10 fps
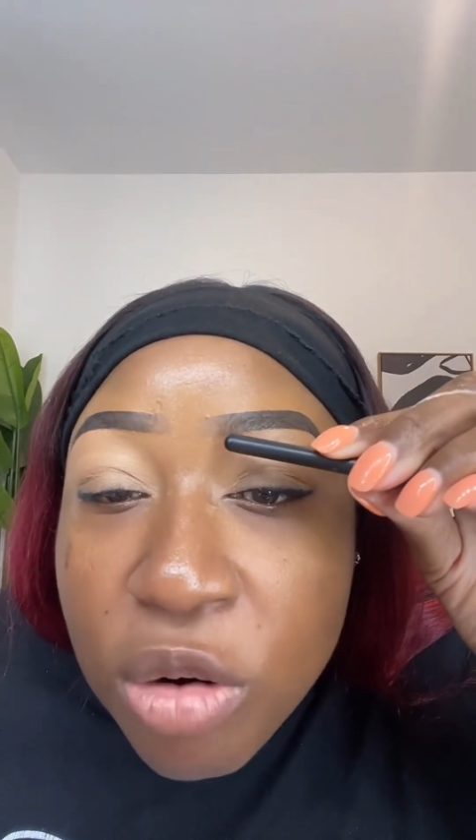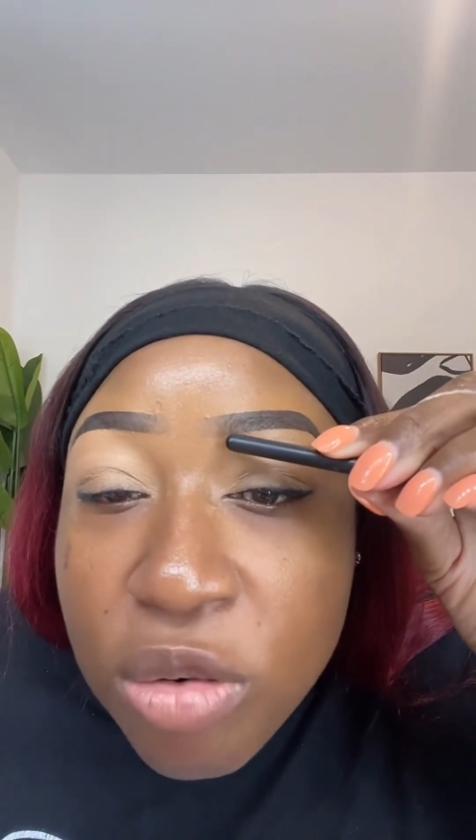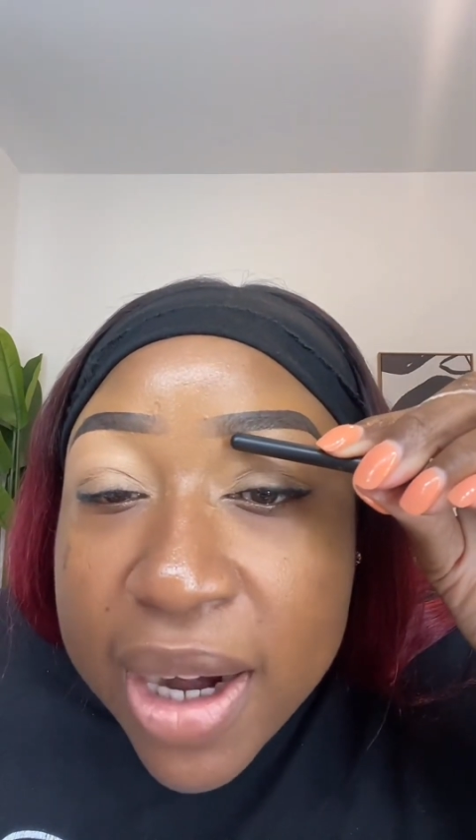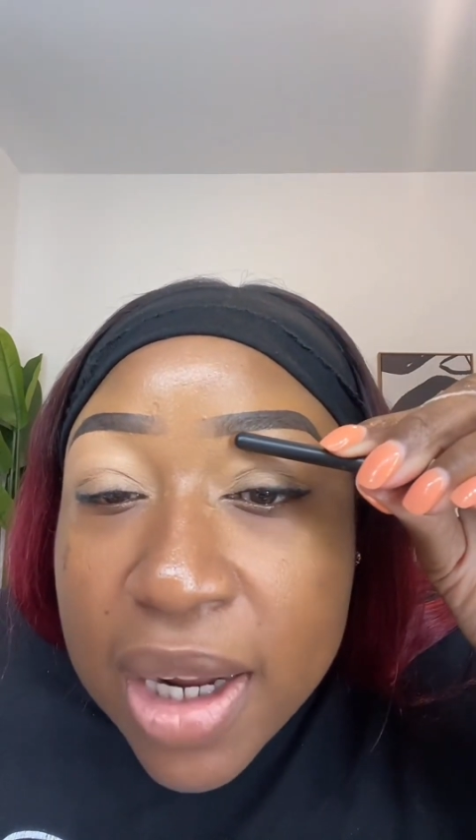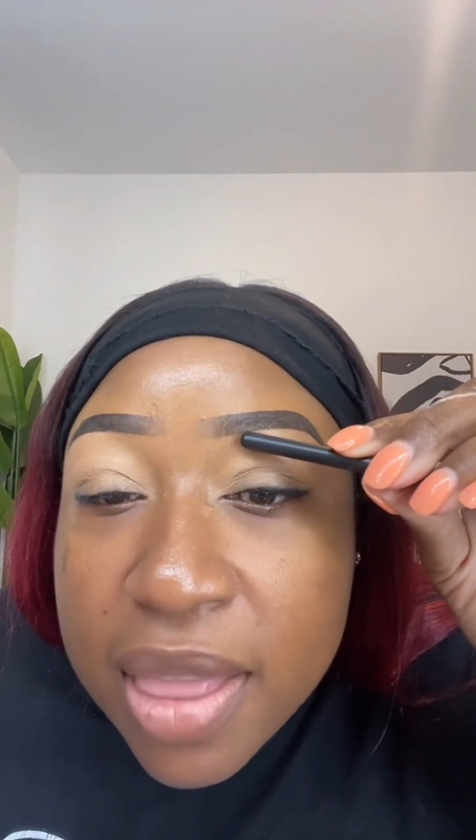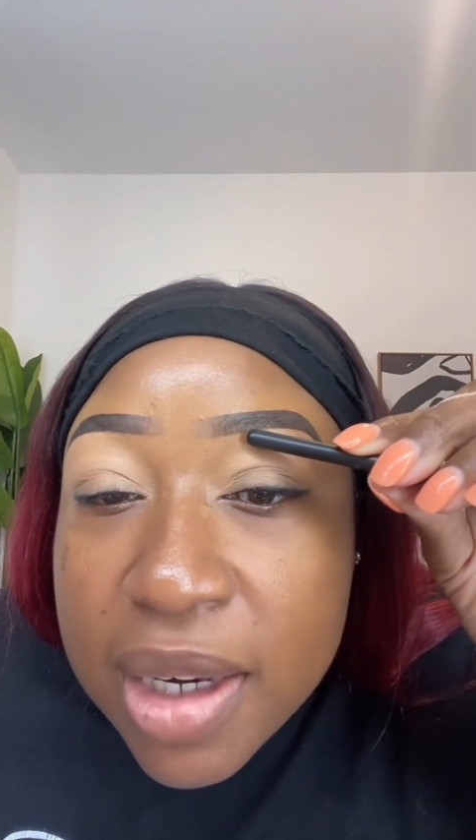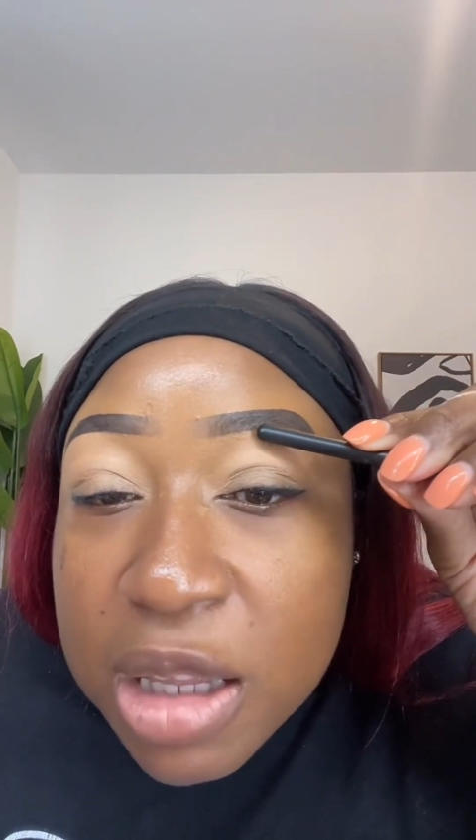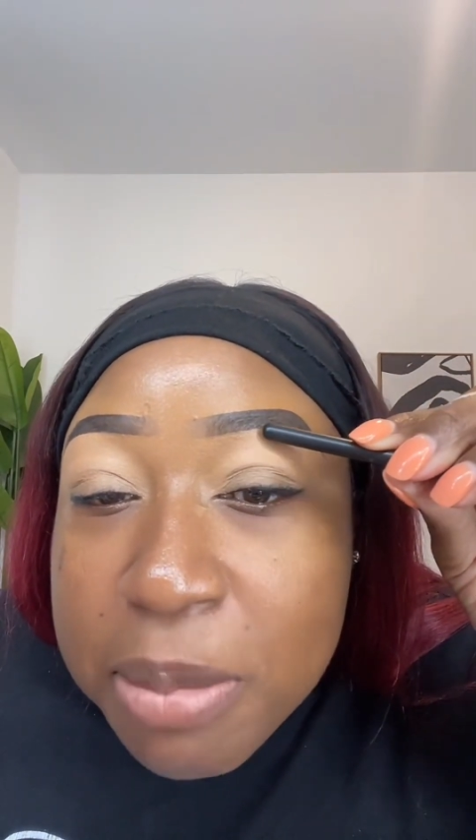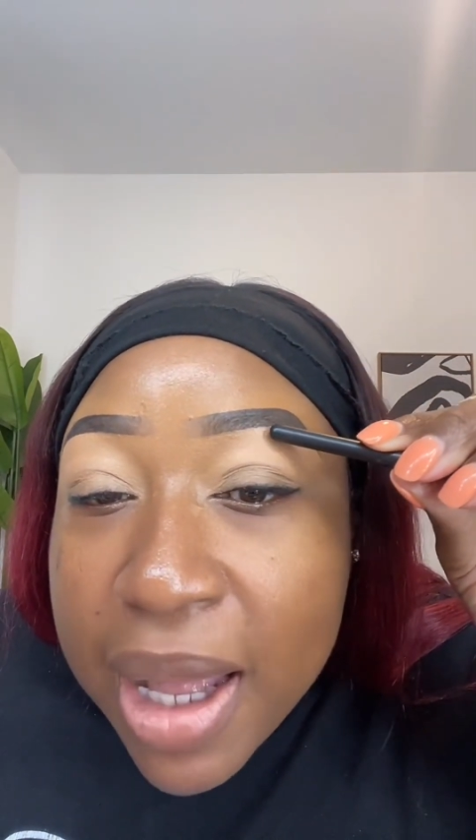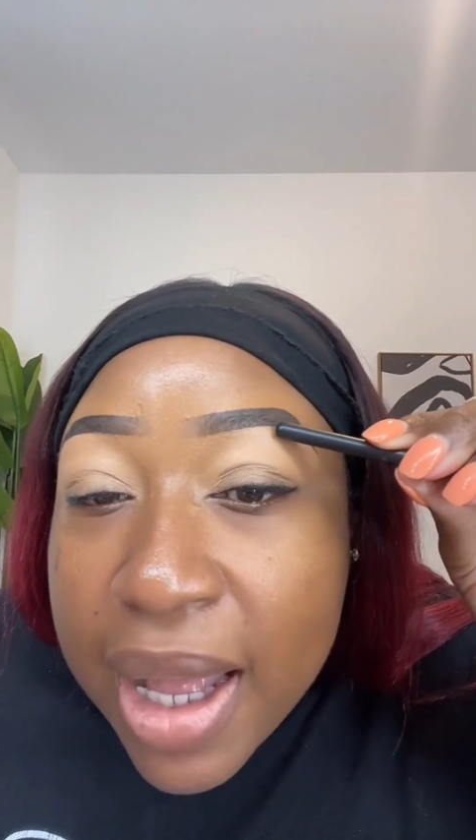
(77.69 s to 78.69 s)
I'm going to put
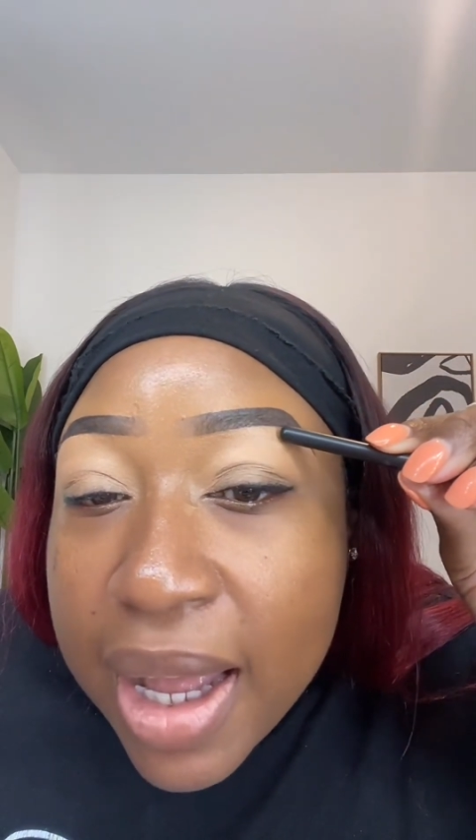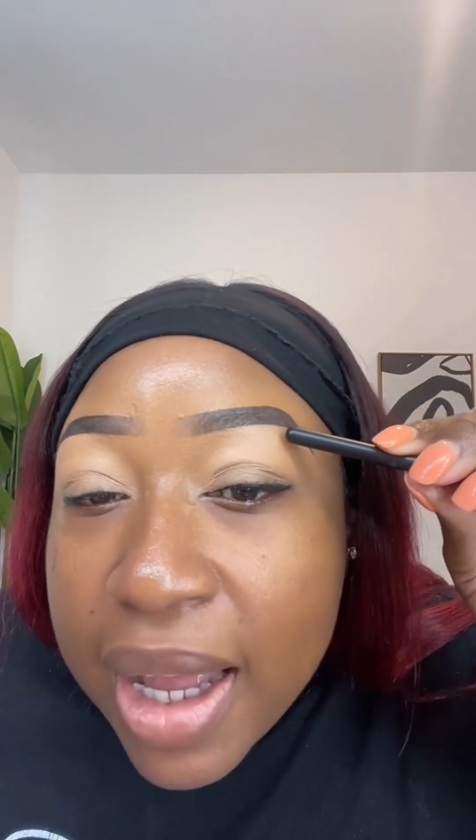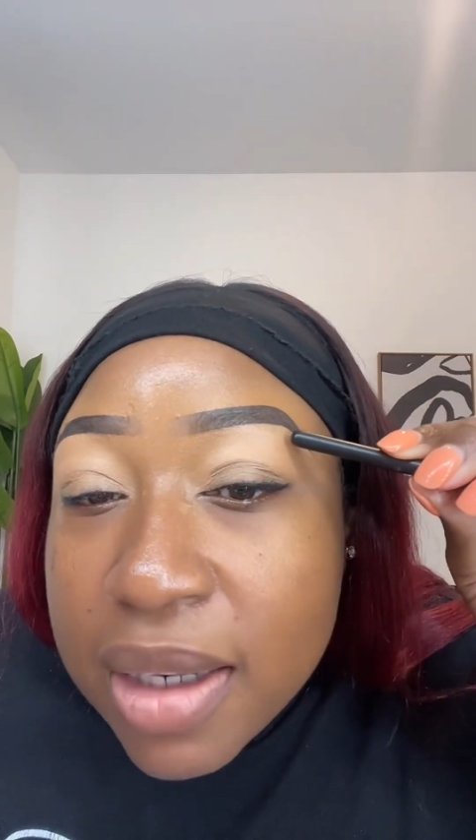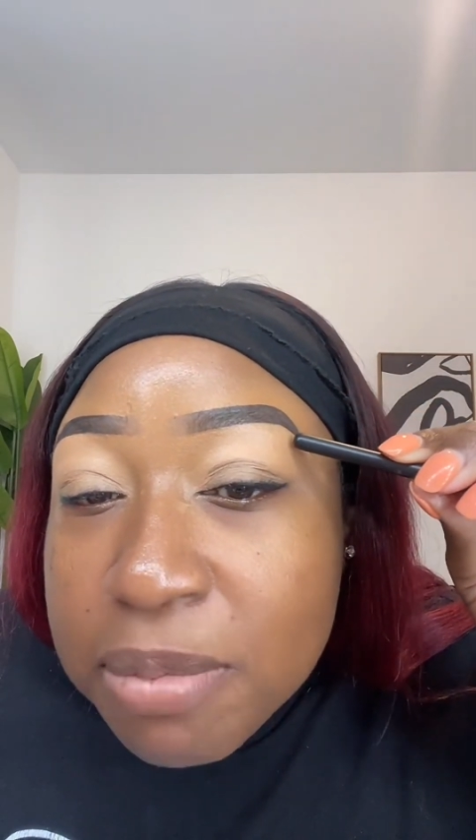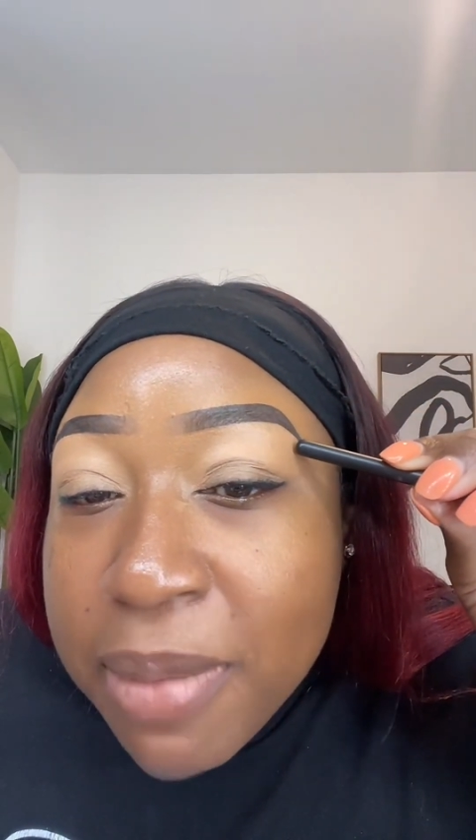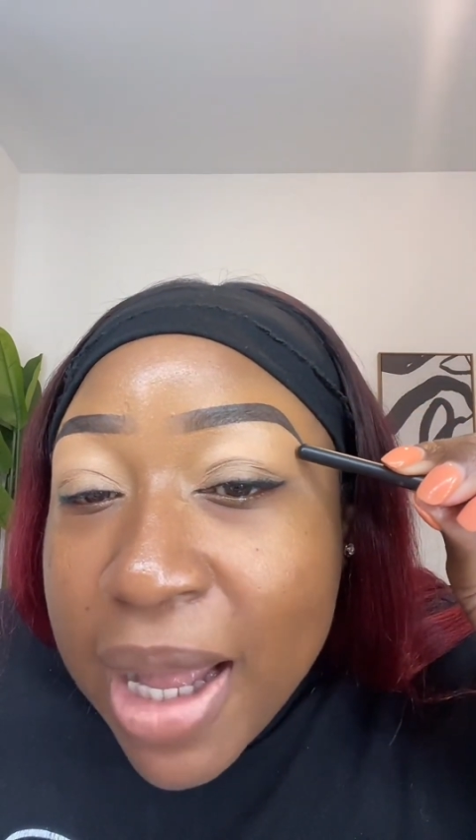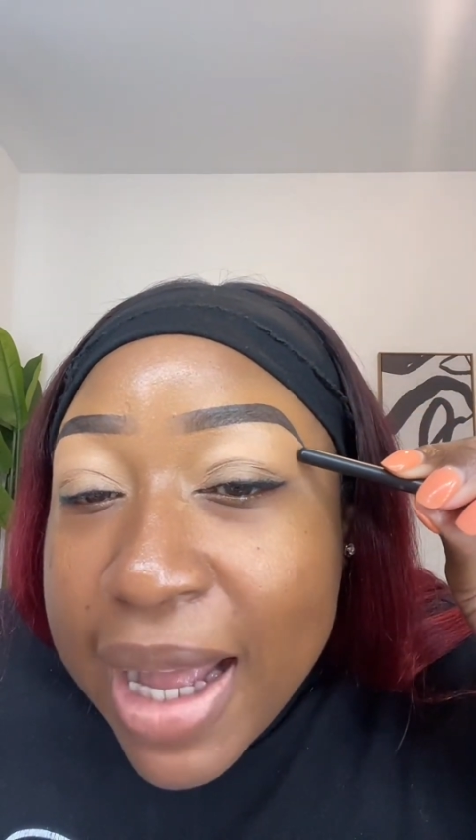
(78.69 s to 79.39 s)
that on my brow